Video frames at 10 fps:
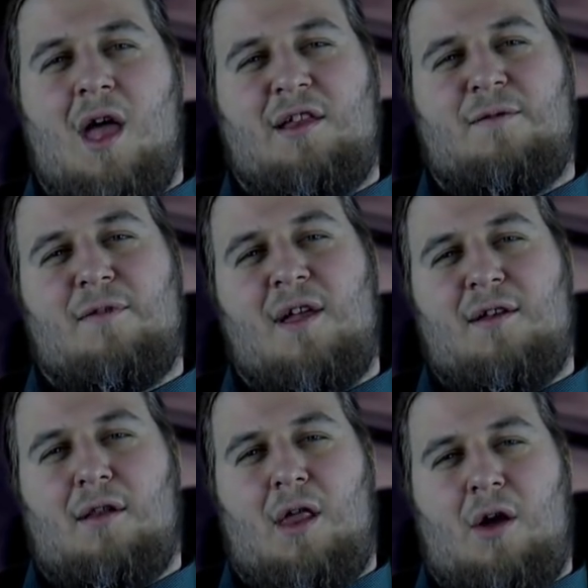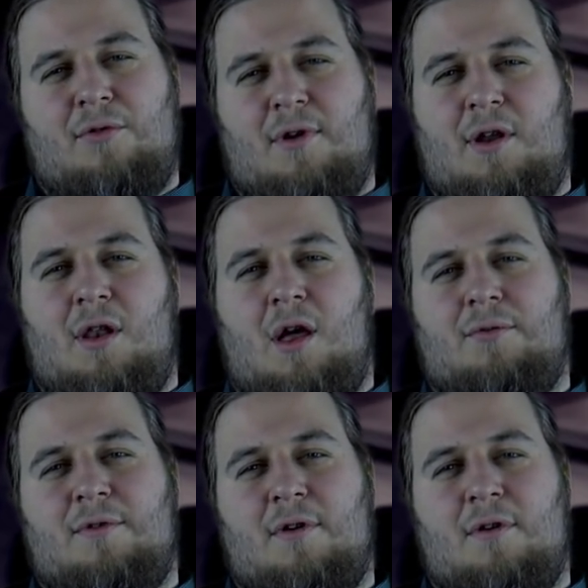And it was getting louder and
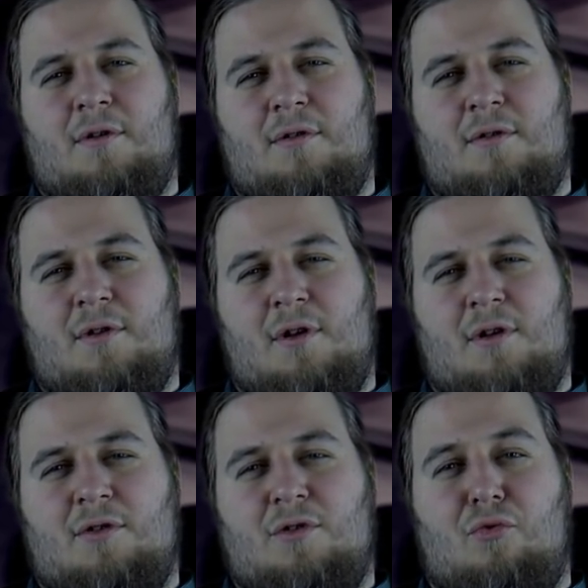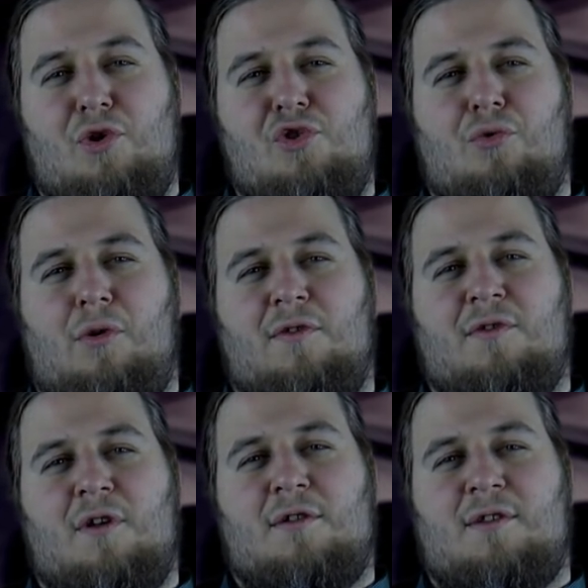louder. The ritual
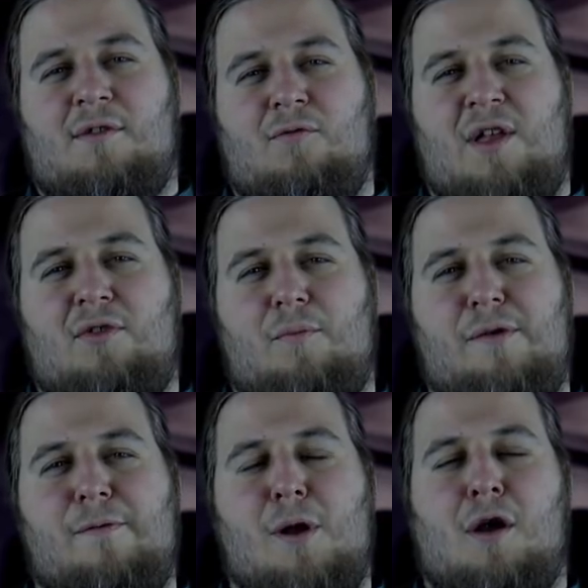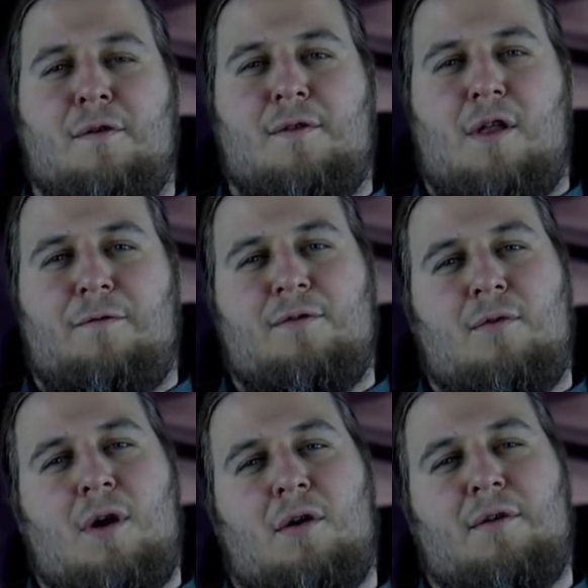started. had to prepare ourselves
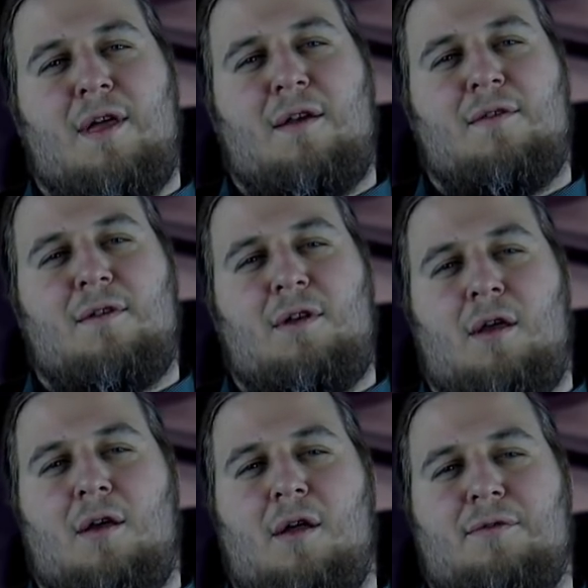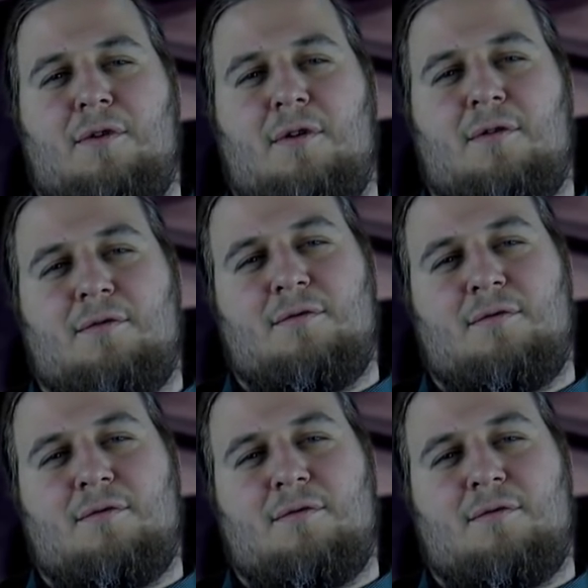to our next encounter.